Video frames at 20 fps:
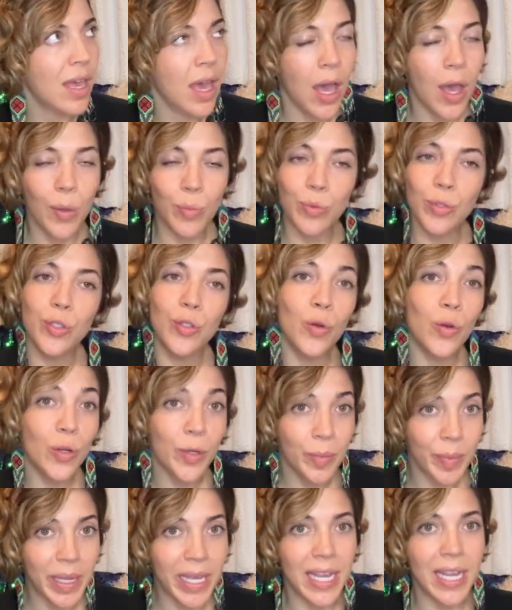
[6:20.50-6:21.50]

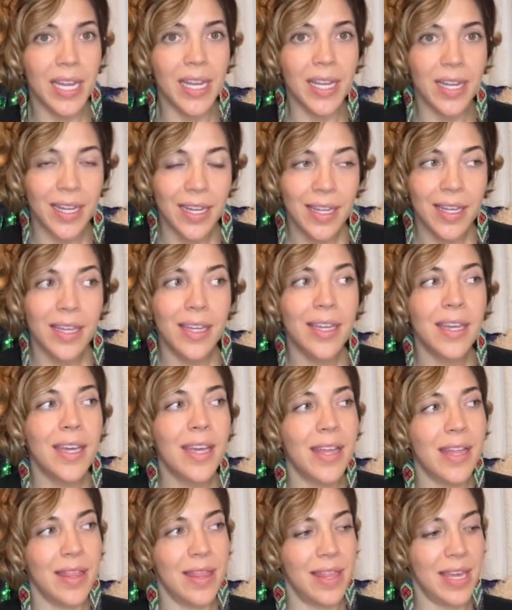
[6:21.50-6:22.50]
absorbing
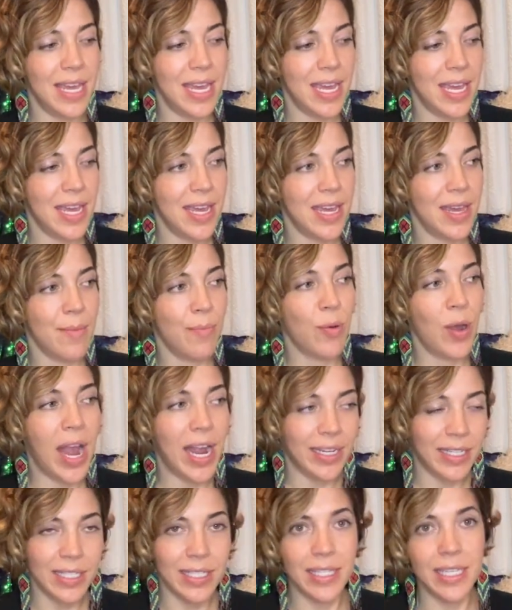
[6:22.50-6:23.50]
the
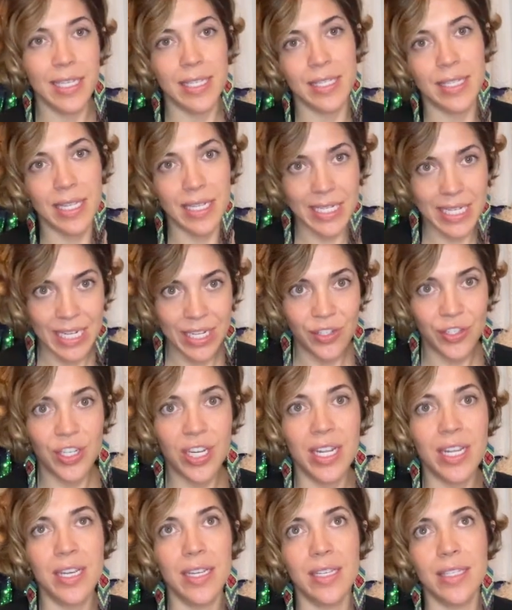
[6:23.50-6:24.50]
practices, the
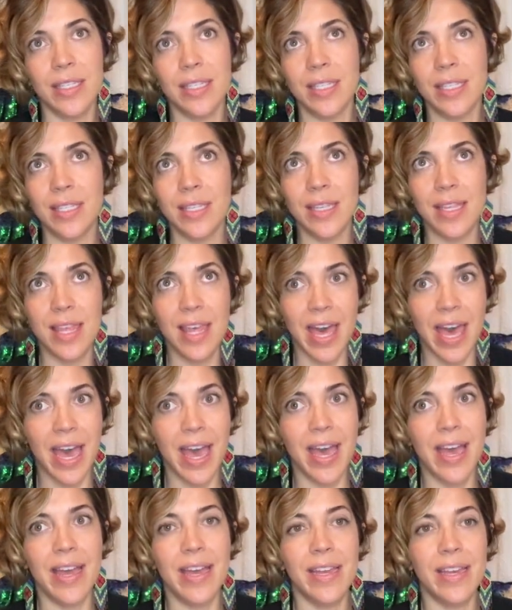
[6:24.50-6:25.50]
teachings
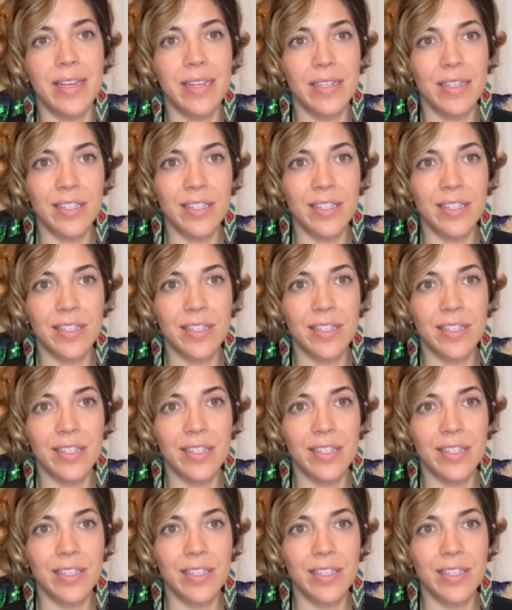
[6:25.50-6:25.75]
that